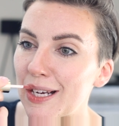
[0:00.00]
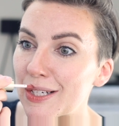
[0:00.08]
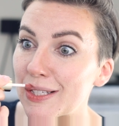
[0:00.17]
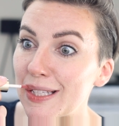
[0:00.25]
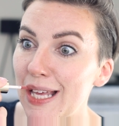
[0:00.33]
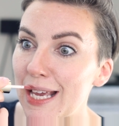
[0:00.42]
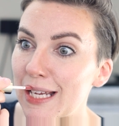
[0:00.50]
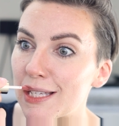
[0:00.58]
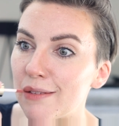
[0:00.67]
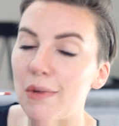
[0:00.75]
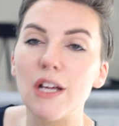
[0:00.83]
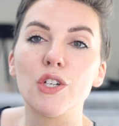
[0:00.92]
actually like it
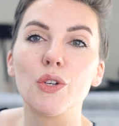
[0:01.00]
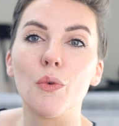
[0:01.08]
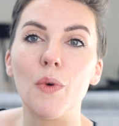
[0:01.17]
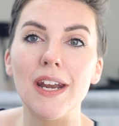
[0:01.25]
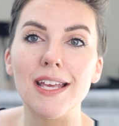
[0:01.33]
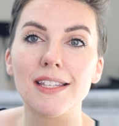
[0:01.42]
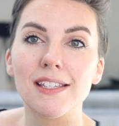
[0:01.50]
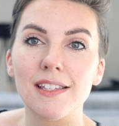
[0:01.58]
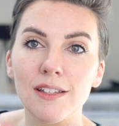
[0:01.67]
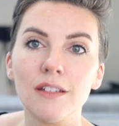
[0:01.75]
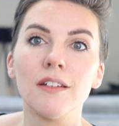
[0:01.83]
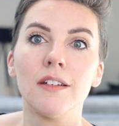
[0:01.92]
as much when
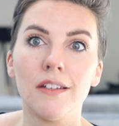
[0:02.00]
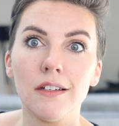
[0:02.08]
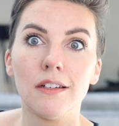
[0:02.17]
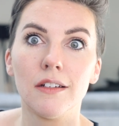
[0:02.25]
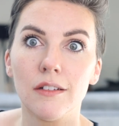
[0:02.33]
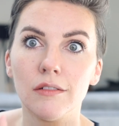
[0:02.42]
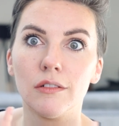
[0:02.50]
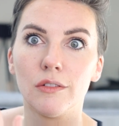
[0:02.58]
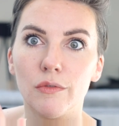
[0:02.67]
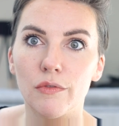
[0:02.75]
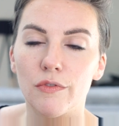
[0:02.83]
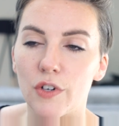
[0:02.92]
it's
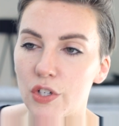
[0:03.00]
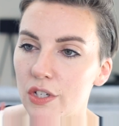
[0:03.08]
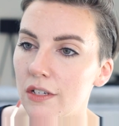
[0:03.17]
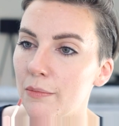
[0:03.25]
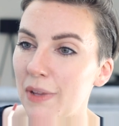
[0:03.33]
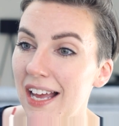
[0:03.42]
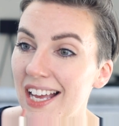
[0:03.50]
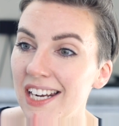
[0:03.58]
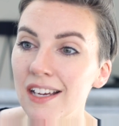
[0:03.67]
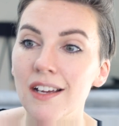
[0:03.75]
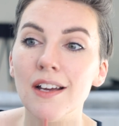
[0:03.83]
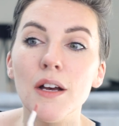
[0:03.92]
first
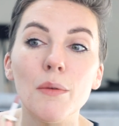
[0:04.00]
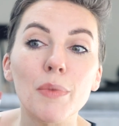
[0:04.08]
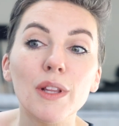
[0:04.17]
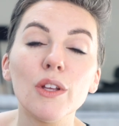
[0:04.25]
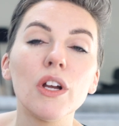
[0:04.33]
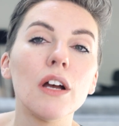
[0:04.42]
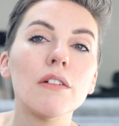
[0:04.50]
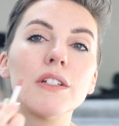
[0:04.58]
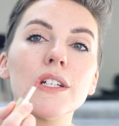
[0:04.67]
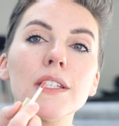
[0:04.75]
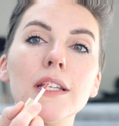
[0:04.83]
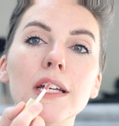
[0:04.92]
applied, but look how
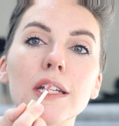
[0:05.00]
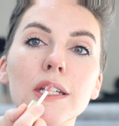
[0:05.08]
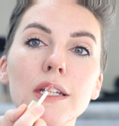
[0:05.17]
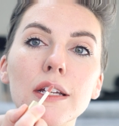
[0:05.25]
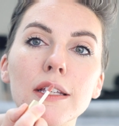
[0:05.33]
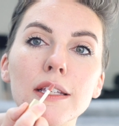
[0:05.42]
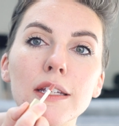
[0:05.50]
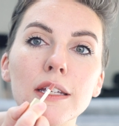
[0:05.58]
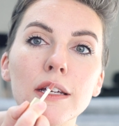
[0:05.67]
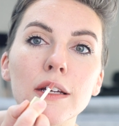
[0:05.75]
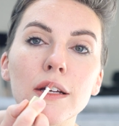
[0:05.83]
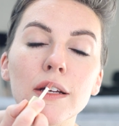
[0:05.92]
it just, it just